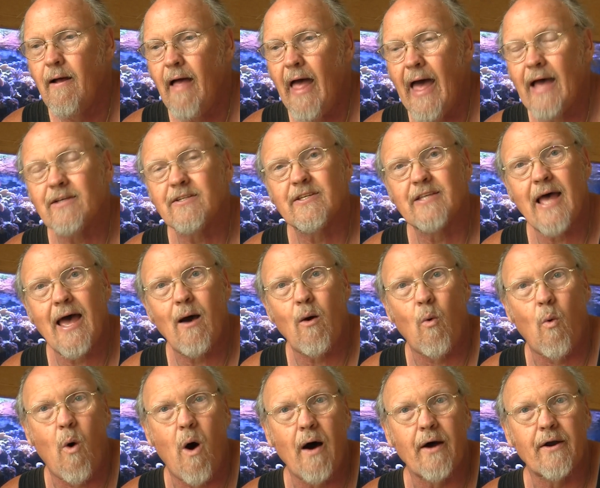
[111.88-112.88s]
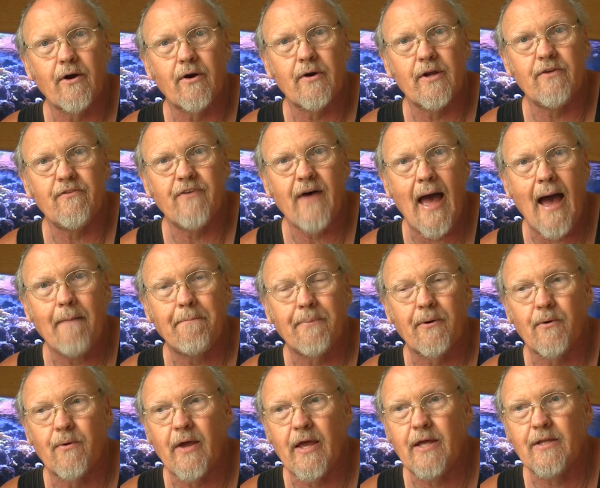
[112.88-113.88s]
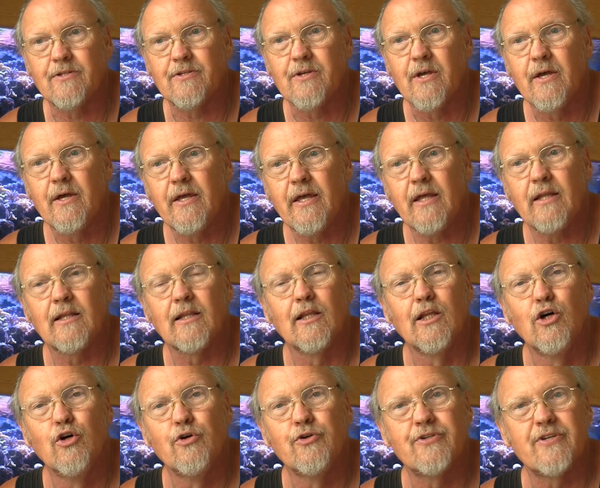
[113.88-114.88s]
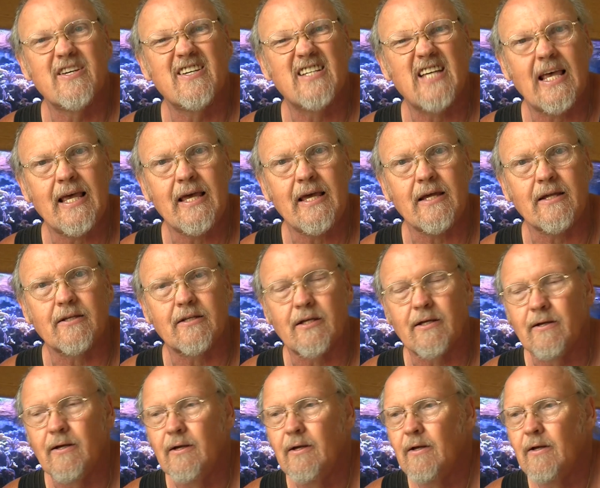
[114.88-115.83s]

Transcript: As that water evaporates, it loses heat.